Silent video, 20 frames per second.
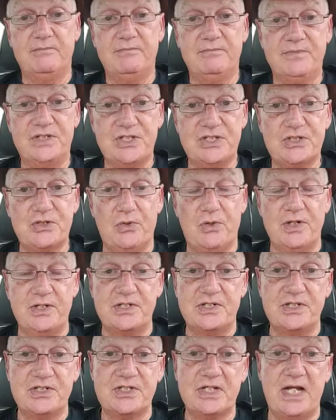
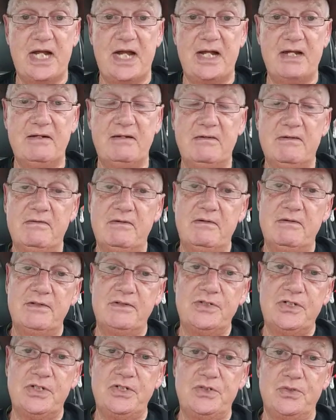decided to start
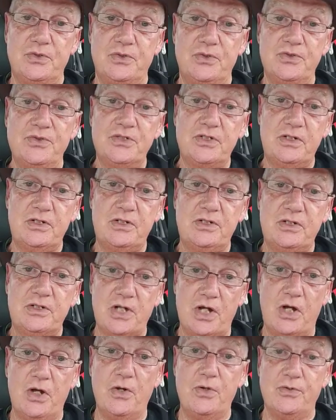to use
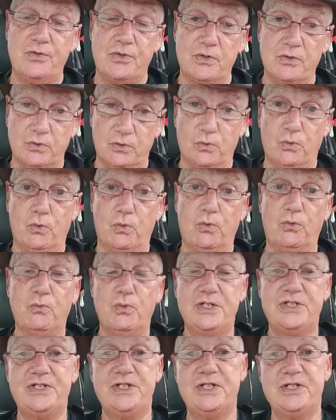code law,
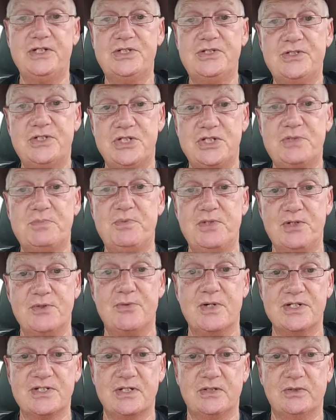which is dispute
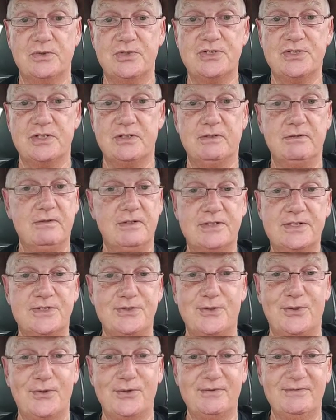resolution. It's
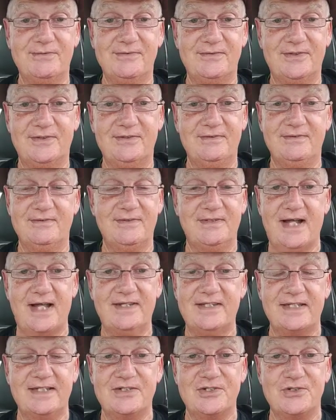
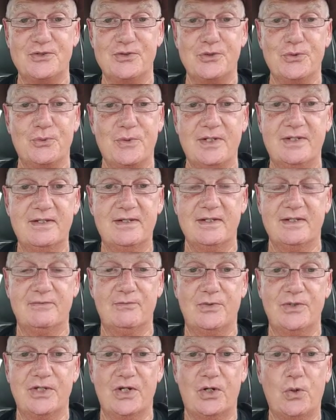nothing to do
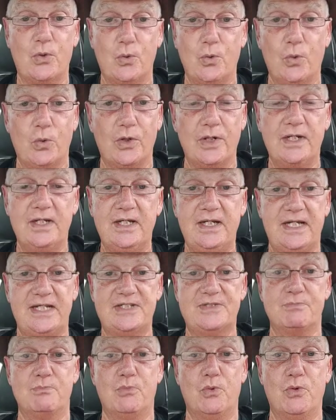with a court.
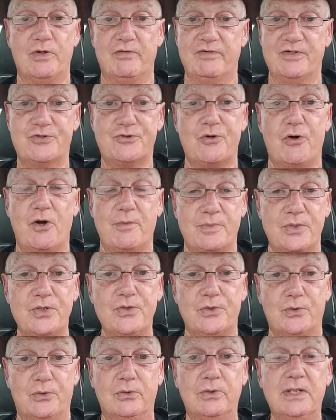It's more of a
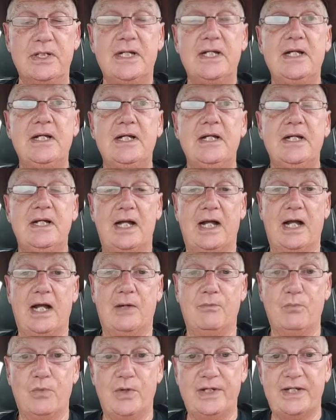tribunal
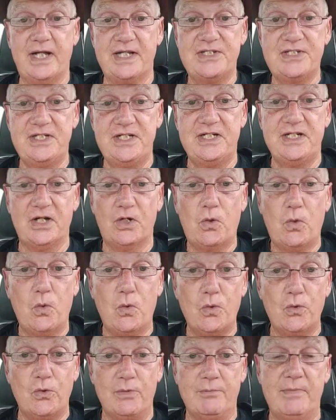where they sit in a
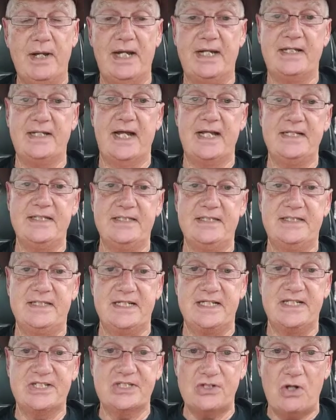quorum and they
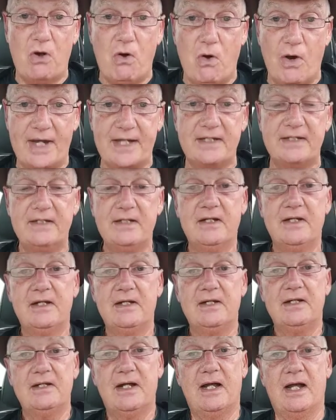decide
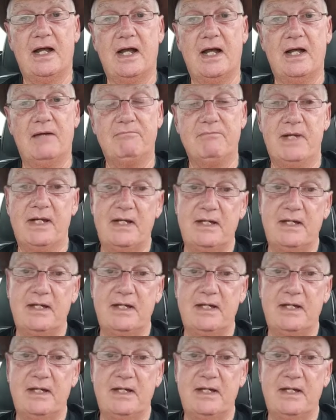an